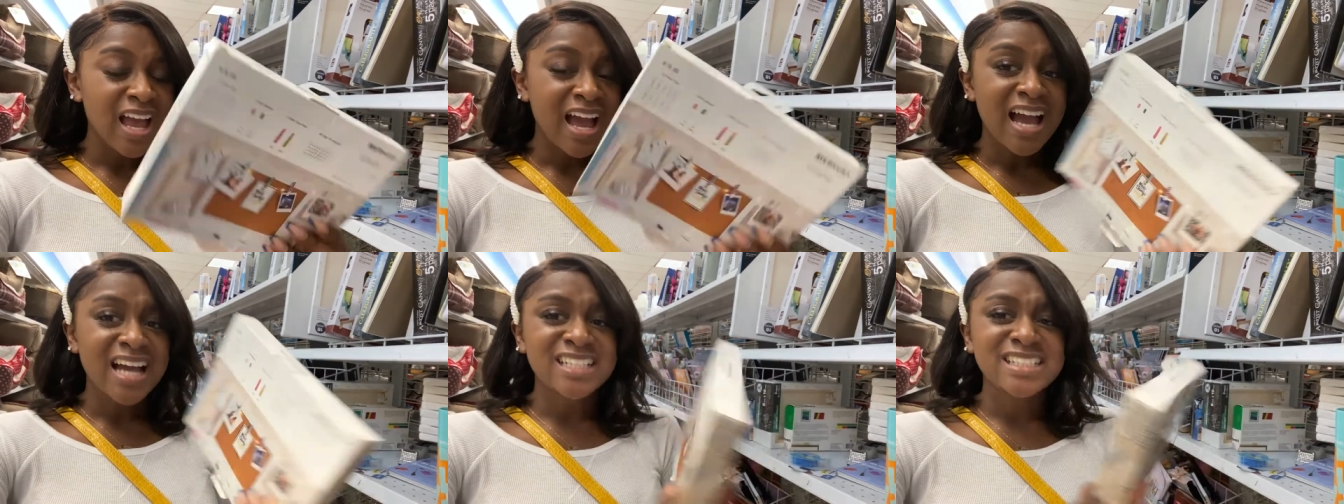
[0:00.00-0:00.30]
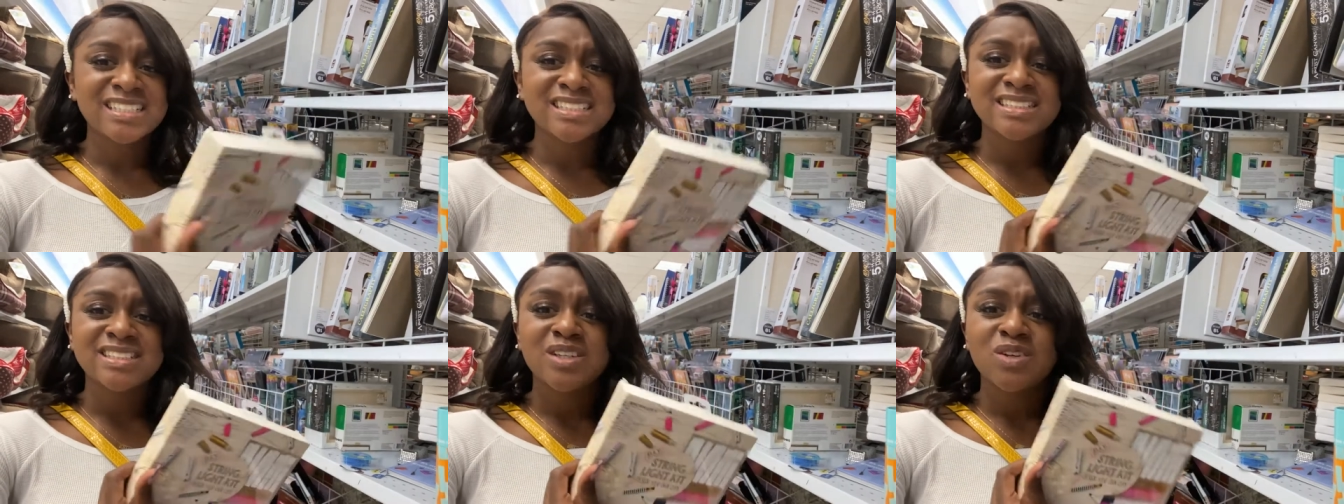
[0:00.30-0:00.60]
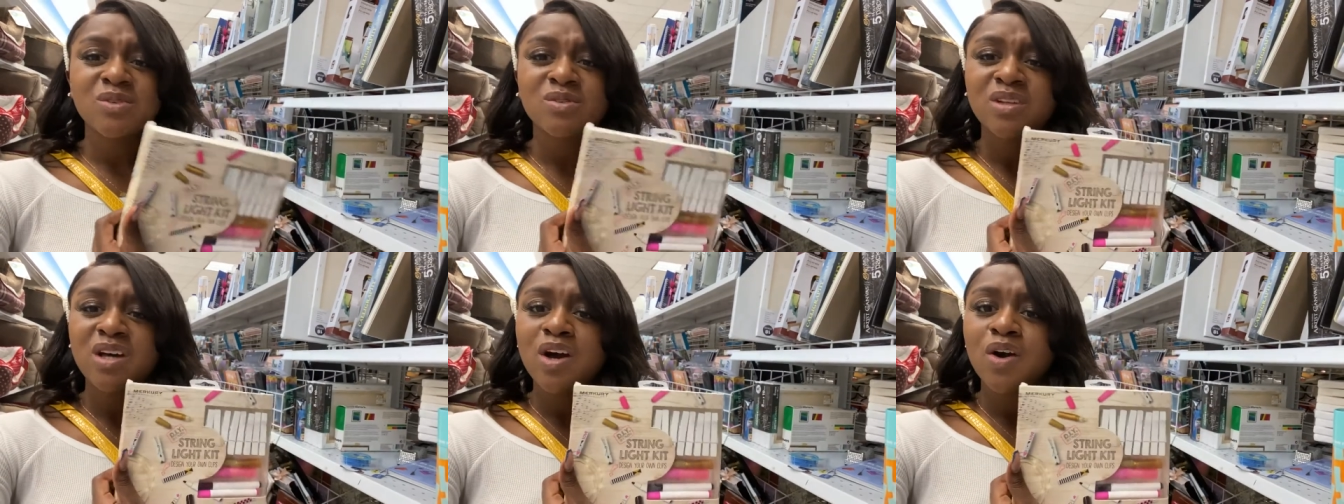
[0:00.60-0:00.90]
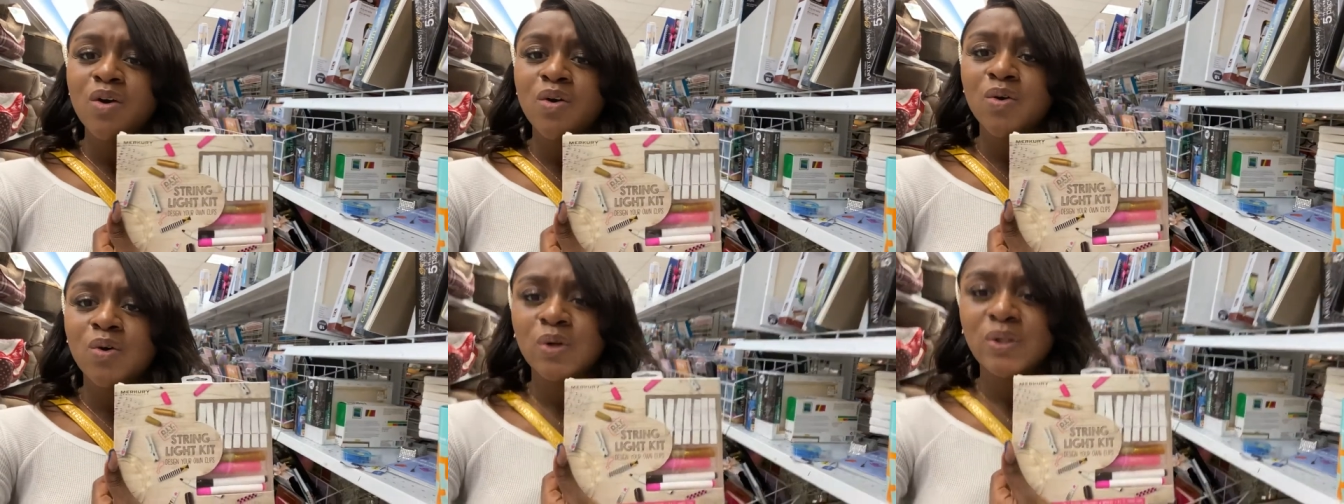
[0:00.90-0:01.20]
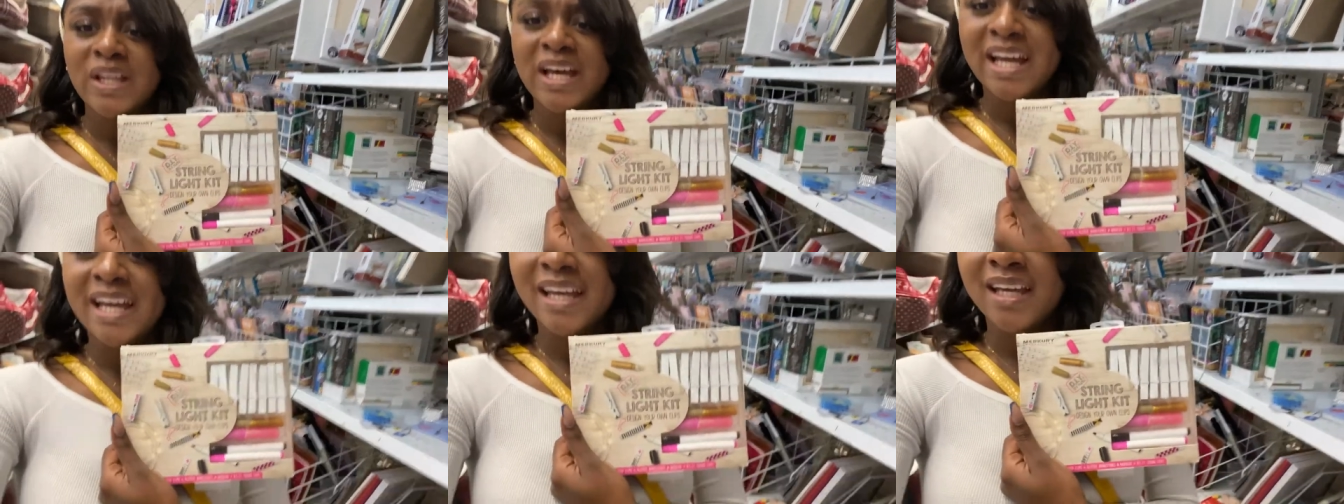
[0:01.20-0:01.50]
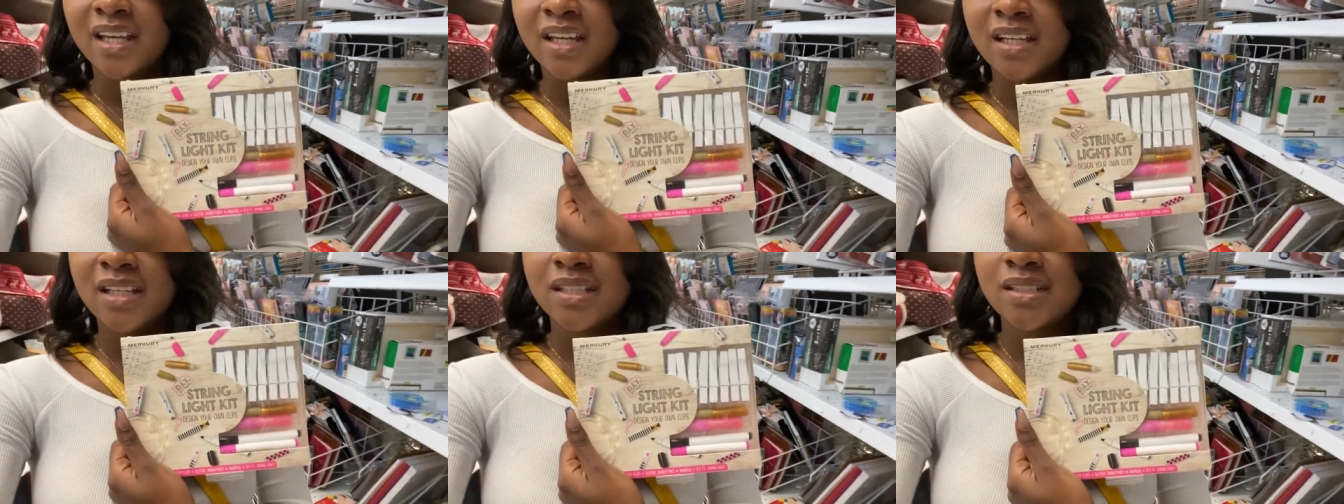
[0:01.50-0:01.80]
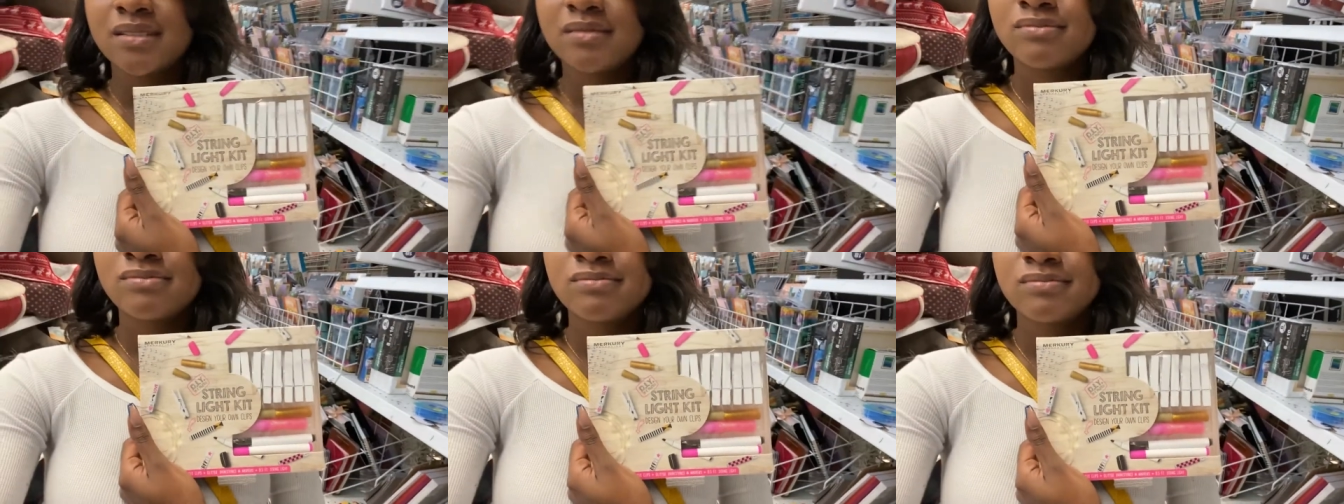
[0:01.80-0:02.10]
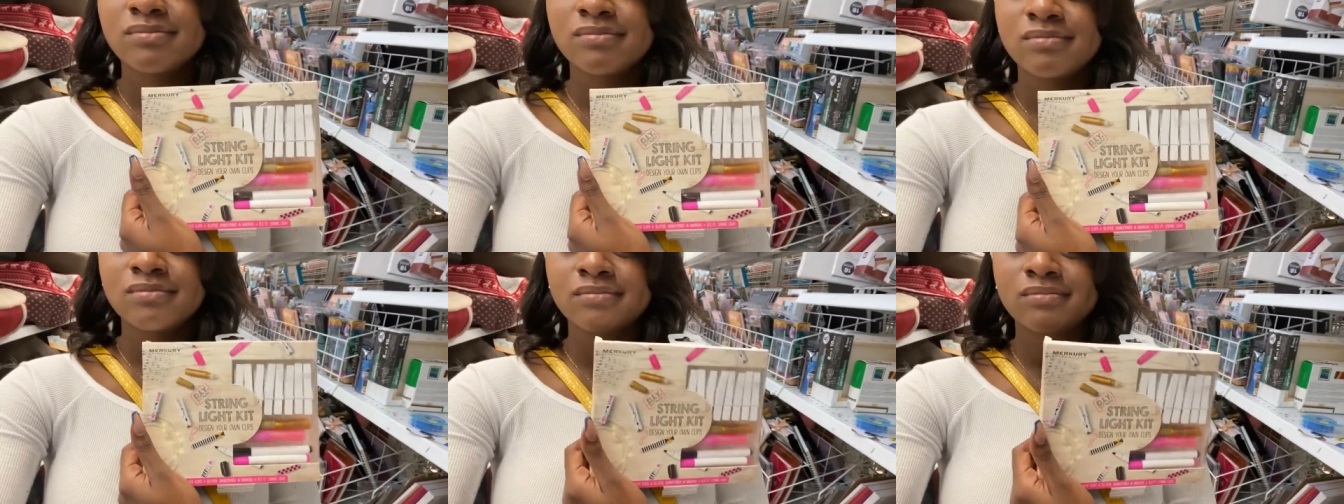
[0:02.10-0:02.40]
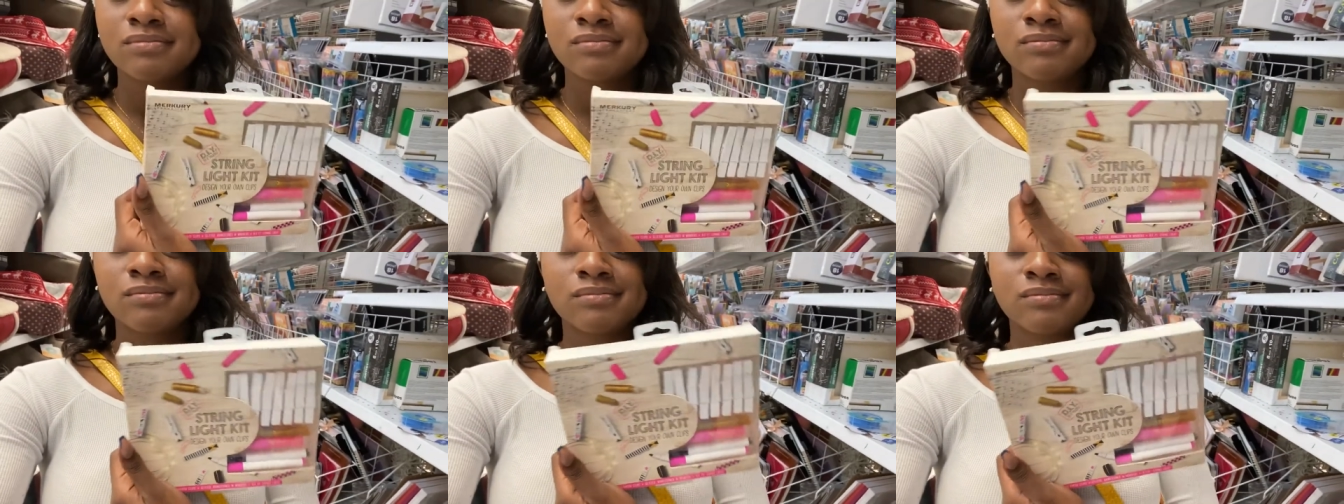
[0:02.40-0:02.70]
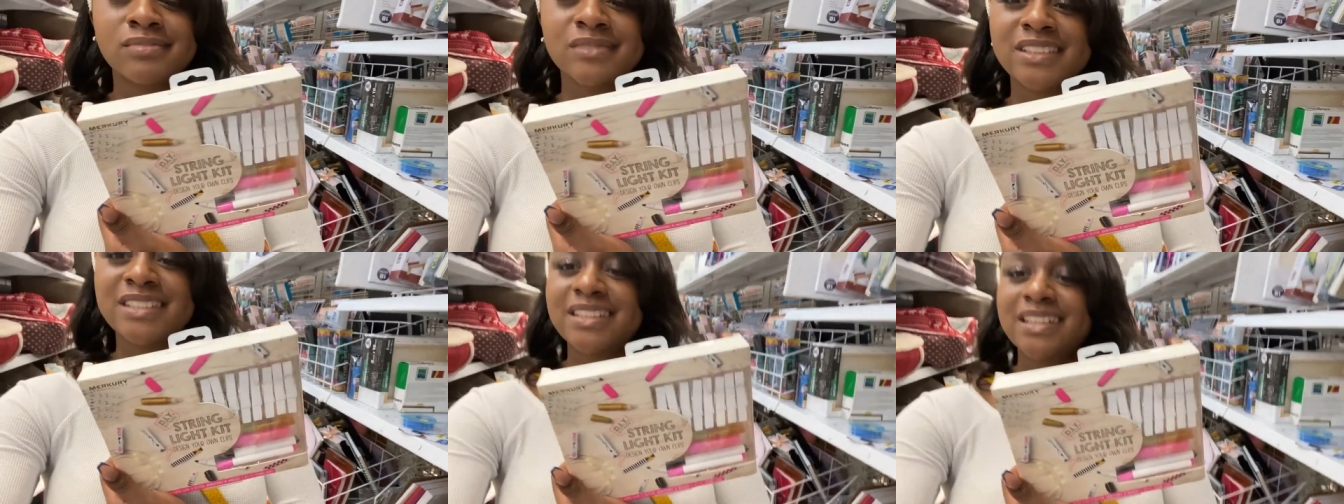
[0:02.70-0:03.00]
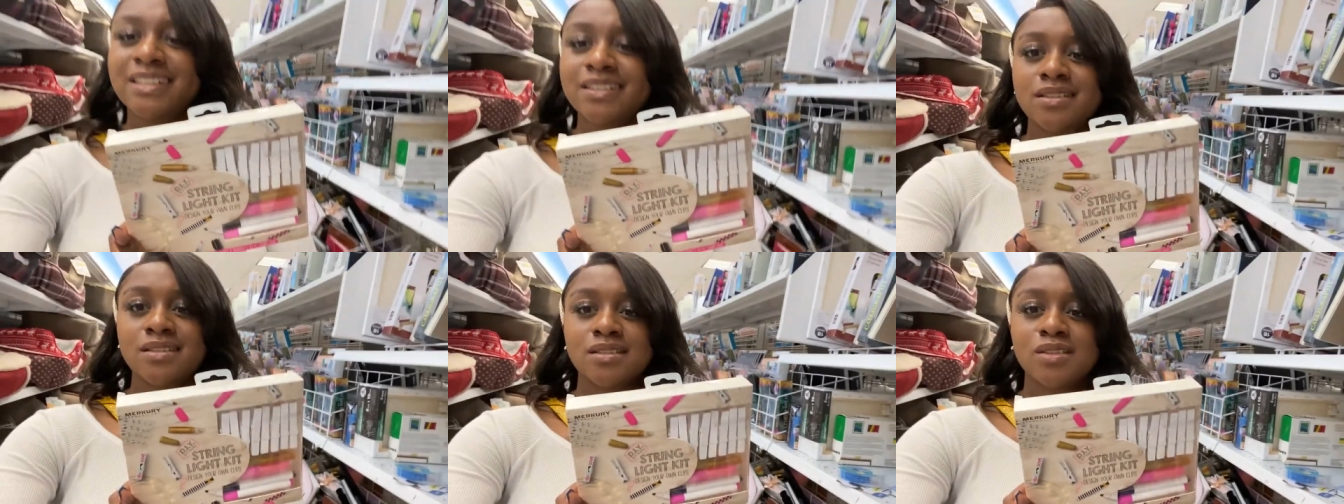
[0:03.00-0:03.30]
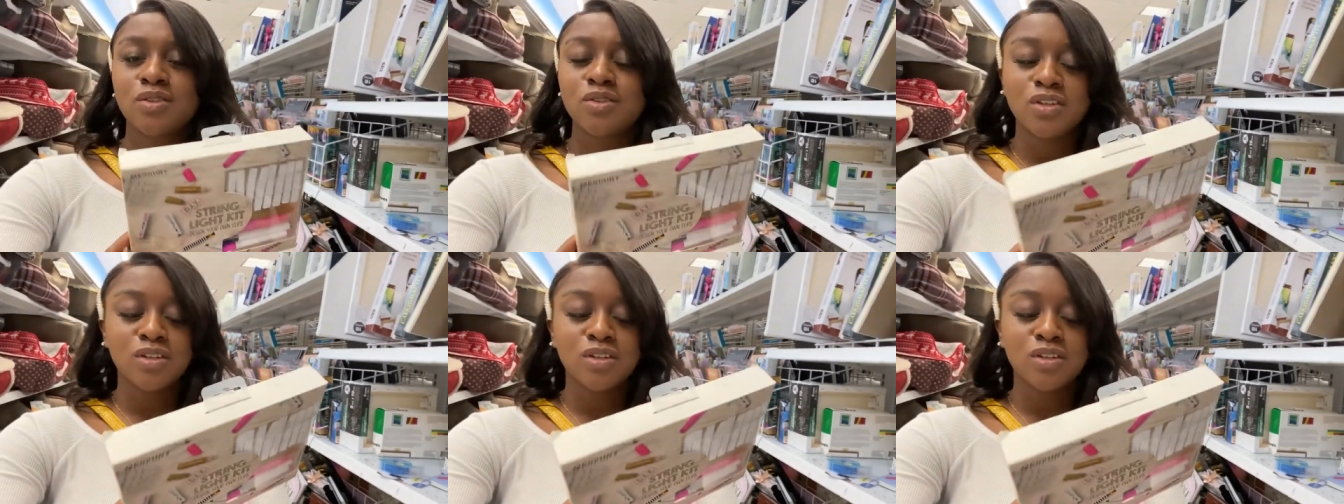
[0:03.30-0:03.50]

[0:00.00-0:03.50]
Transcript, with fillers: I just don't know, like, I just don't